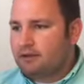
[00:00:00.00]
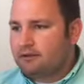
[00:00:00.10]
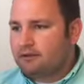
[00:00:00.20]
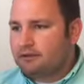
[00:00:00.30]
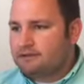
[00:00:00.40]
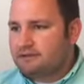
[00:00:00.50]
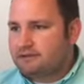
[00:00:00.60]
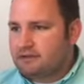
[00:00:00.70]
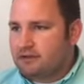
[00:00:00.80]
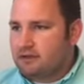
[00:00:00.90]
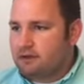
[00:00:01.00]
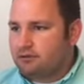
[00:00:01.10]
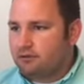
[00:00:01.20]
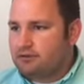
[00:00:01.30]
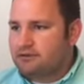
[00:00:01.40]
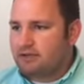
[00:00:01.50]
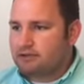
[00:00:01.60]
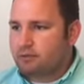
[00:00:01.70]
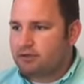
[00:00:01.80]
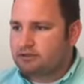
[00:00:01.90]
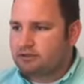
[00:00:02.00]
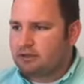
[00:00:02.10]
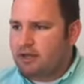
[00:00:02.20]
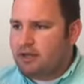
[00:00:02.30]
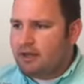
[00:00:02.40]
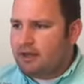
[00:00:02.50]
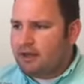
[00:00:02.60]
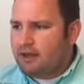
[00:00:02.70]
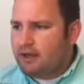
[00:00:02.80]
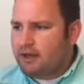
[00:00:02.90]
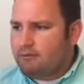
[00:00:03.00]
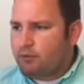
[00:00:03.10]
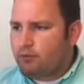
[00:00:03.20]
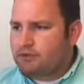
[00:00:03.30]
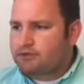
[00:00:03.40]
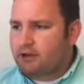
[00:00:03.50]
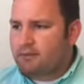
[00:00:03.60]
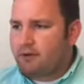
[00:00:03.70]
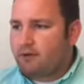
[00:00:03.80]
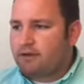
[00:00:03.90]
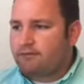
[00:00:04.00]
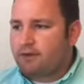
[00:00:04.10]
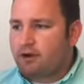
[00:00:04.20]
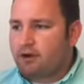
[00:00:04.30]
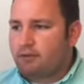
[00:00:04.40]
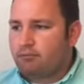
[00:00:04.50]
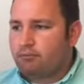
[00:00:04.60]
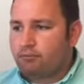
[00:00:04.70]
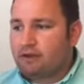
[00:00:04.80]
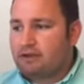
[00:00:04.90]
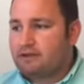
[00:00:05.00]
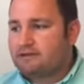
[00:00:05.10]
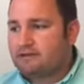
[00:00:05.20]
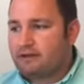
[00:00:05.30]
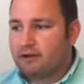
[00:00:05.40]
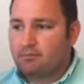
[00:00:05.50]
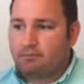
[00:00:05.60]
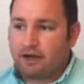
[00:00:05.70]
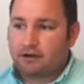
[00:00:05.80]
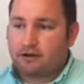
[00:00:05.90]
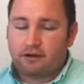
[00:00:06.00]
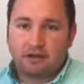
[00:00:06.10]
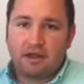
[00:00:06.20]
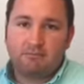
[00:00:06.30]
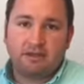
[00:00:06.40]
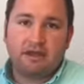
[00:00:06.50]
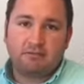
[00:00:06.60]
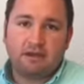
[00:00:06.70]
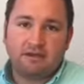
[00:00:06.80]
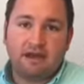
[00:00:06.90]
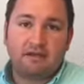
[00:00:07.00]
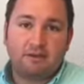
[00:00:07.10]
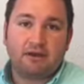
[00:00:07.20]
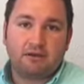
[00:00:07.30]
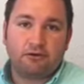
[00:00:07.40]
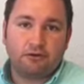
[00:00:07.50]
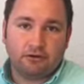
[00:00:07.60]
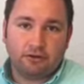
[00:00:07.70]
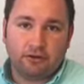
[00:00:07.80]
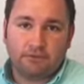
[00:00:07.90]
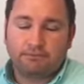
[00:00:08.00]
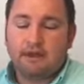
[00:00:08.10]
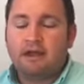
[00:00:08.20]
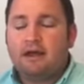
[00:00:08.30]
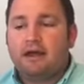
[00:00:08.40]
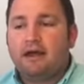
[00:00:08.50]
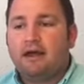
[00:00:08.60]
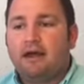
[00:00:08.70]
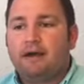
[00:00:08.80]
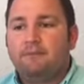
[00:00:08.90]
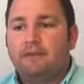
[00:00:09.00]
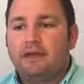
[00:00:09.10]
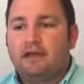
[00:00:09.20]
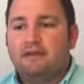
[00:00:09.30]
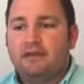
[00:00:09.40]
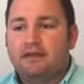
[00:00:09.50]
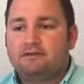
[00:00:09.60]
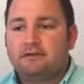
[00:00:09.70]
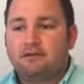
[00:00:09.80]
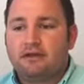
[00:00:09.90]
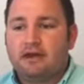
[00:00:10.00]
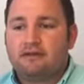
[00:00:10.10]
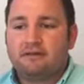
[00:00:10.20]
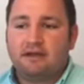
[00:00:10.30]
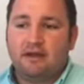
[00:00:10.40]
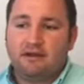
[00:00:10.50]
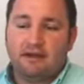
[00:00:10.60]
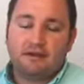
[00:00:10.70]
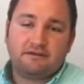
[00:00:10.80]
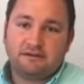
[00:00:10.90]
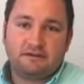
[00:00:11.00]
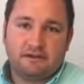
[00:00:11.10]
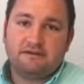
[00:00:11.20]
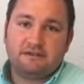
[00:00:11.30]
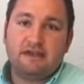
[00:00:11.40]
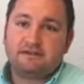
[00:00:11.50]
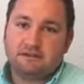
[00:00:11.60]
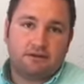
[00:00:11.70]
Let's see here. Lori's next question was talking about if there are breeds that are better at becoming a diabetic alert dog. And the answer to that, again, is yes and